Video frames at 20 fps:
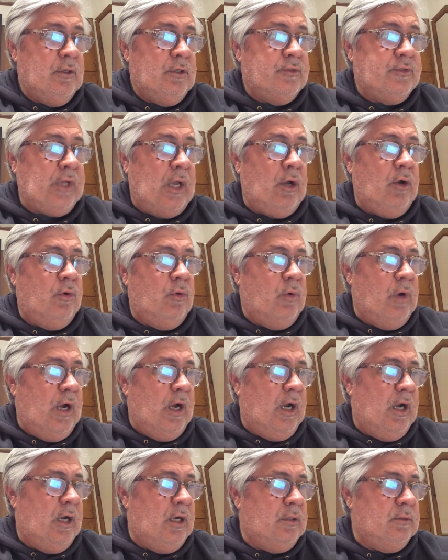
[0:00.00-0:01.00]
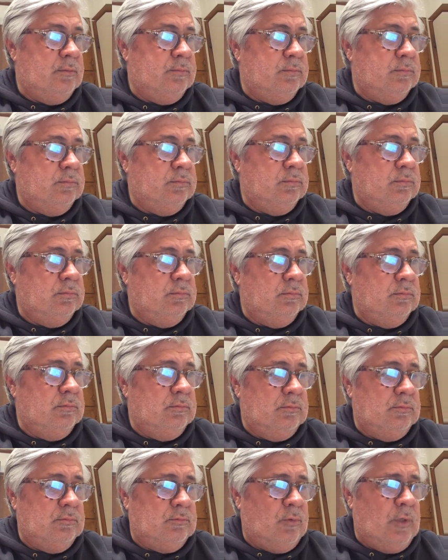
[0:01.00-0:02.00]
So,
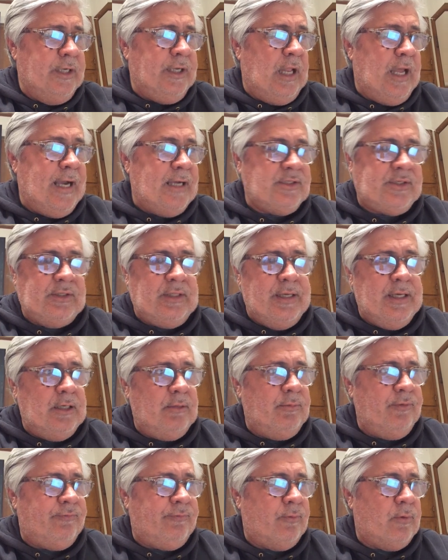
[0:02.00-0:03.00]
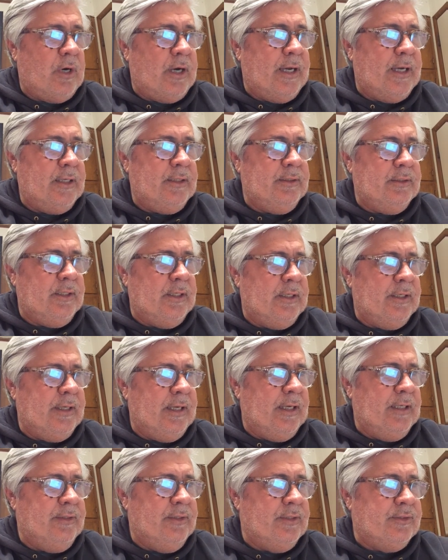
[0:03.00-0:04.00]
one last thing before I
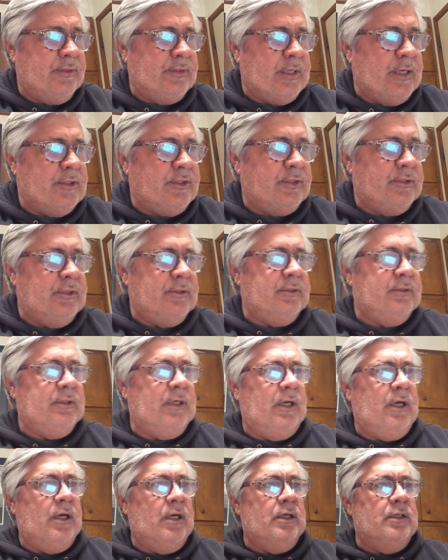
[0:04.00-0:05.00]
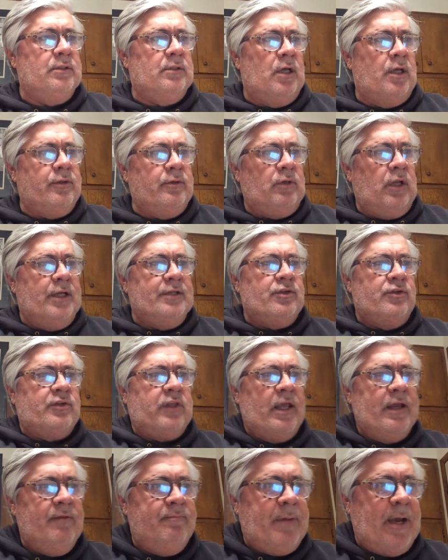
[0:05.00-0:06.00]
end this session. Other
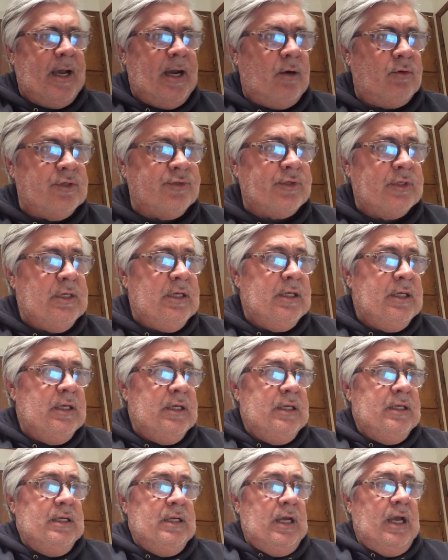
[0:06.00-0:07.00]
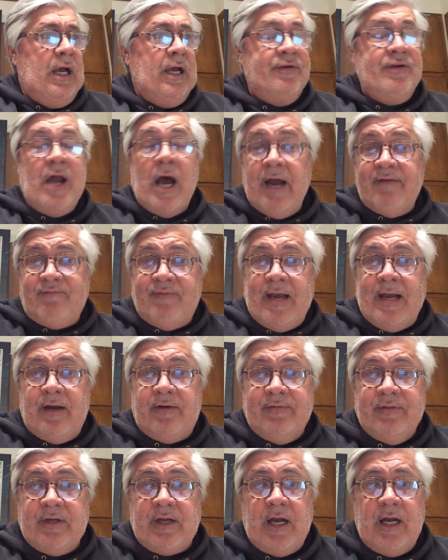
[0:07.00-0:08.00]
legislative powers not
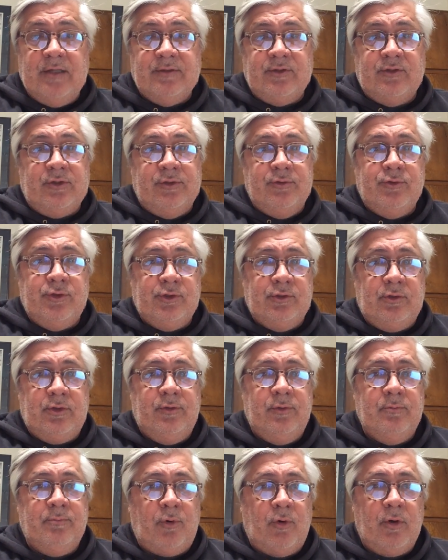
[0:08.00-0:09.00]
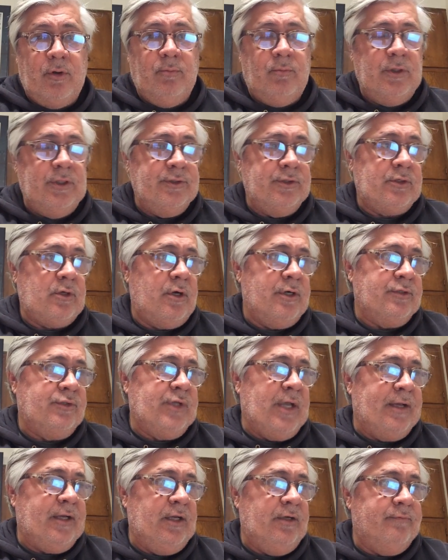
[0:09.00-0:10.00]
found in the Constitution, 2 important ones are
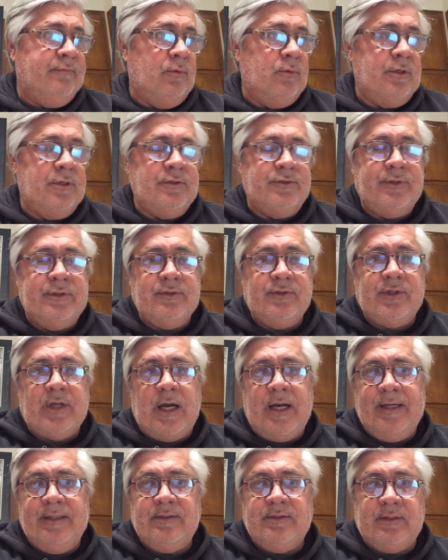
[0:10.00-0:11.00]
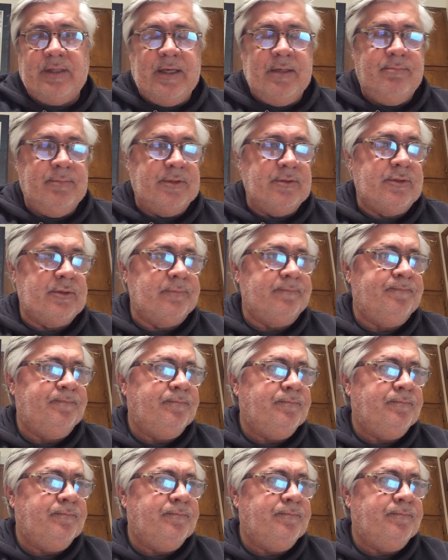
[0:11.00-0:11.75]
executive orders and signing statements.